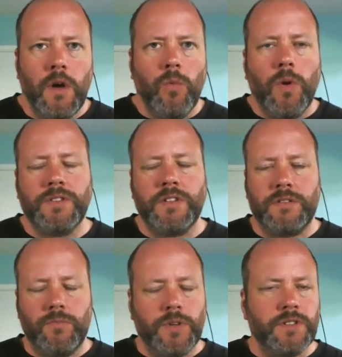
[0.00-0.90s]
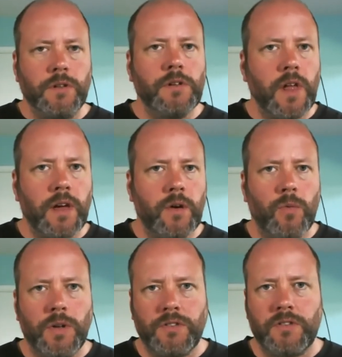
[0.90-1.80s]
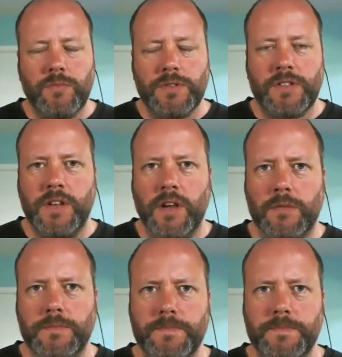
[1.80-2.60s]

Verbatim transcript: What does it look like? What's the deal?